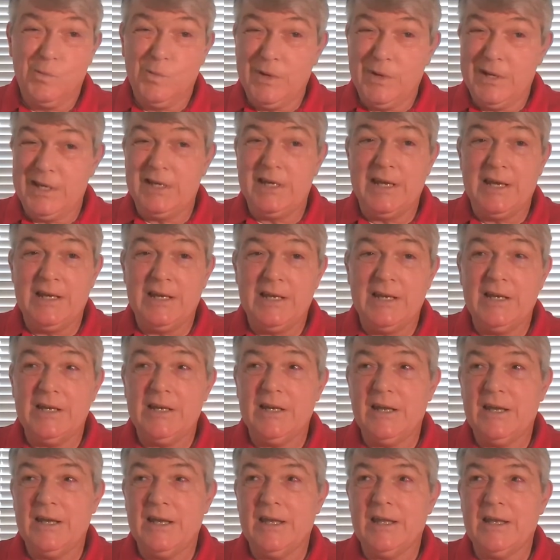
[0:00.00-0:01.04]
we needed,
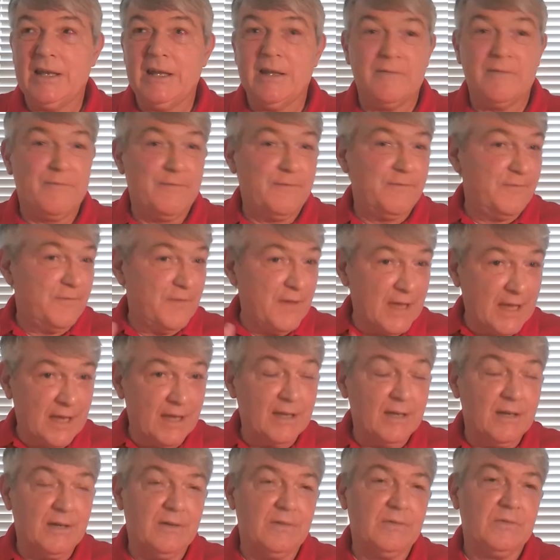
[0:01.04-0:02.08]
and it
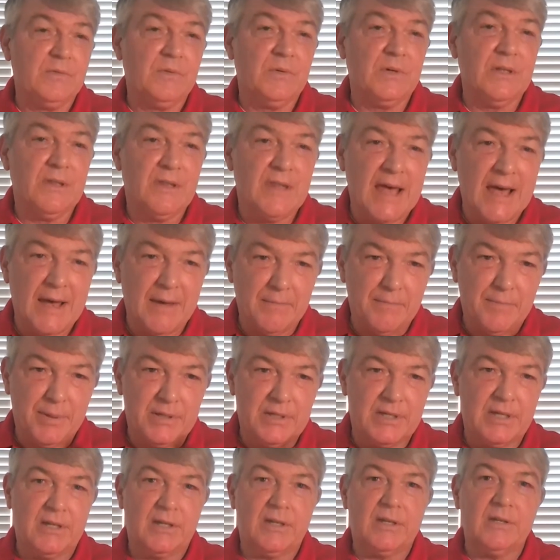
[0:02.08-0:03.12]
fit with that
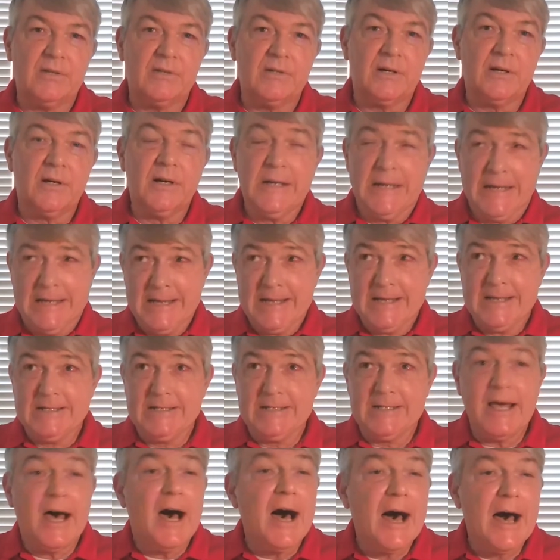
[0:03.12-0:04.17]
particular
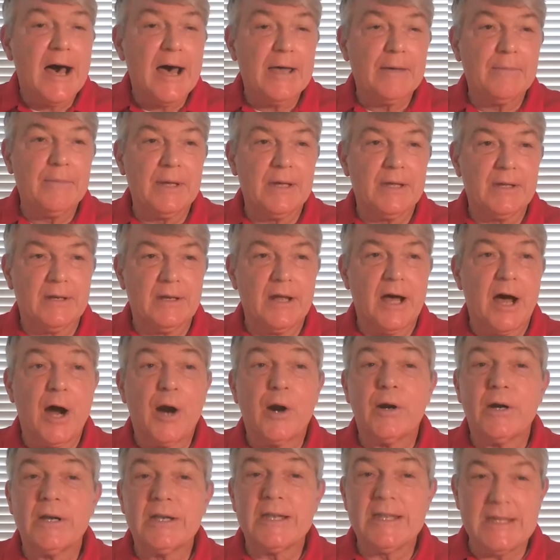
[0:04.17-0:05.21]
time and
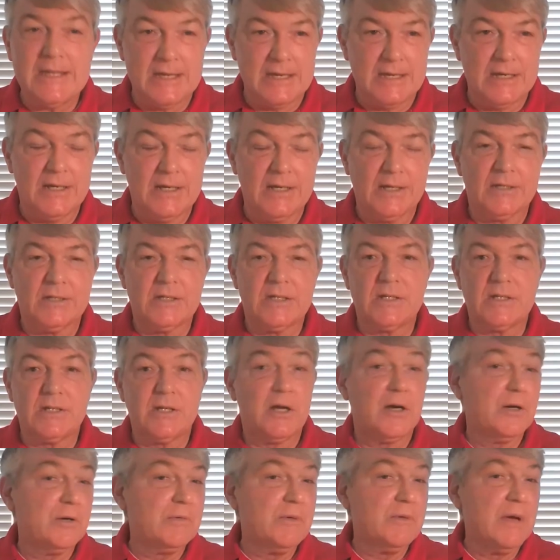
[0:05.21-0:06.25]
our need. And
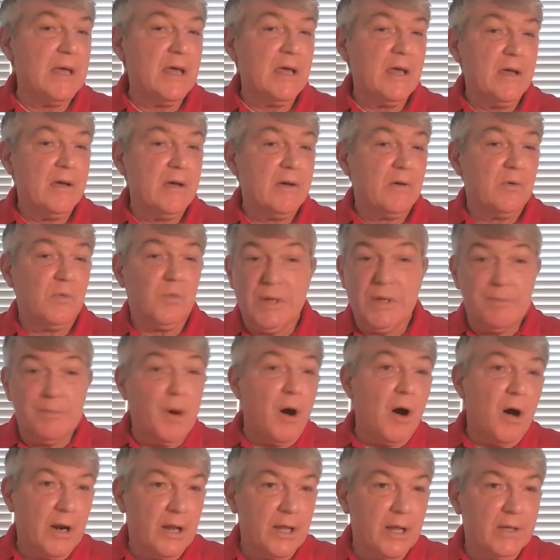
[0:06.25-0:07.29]
so we
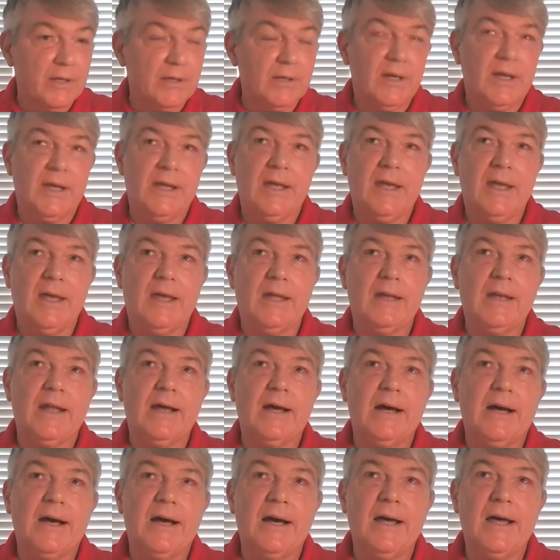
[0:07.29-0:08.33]
bought it. And
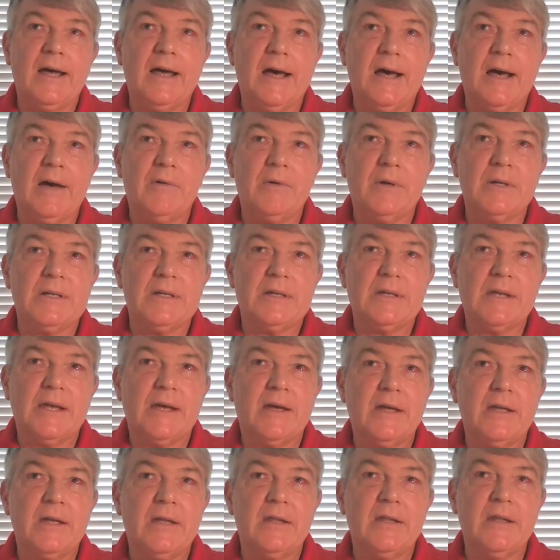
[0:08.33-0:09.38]
I would
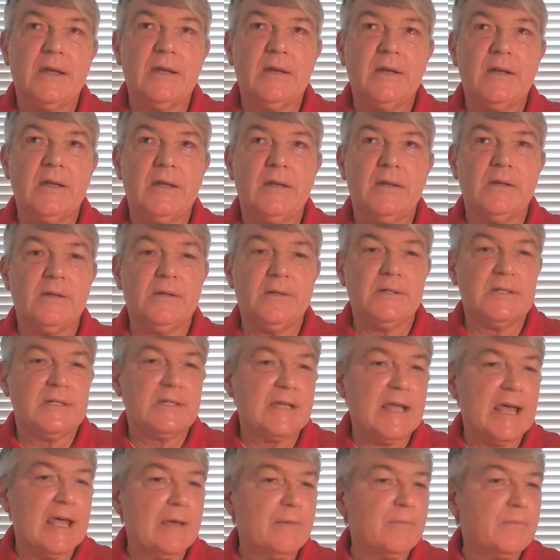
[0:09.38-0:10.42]
tell you that
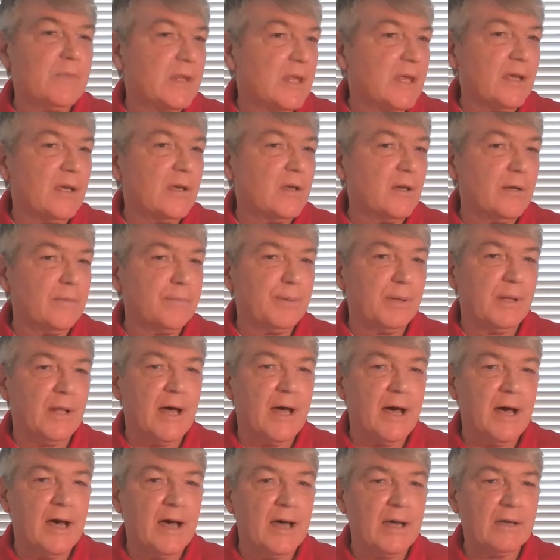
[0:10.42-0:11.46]
same thing could
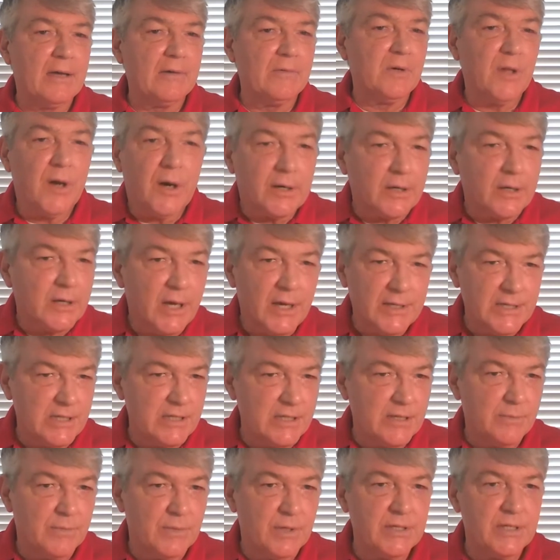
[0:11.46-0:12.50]
apply with our
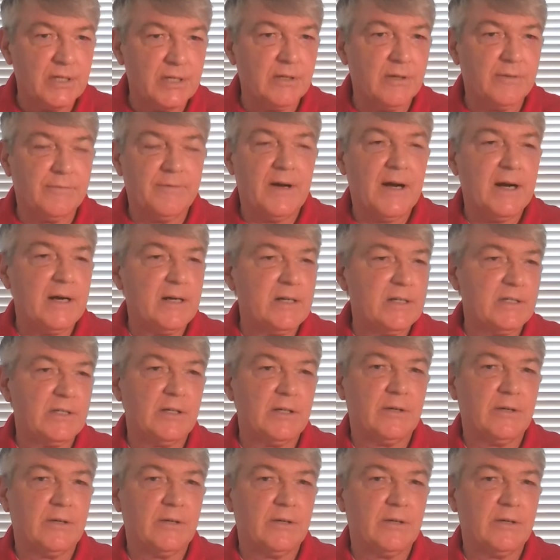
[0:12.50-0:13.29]
customers in the fire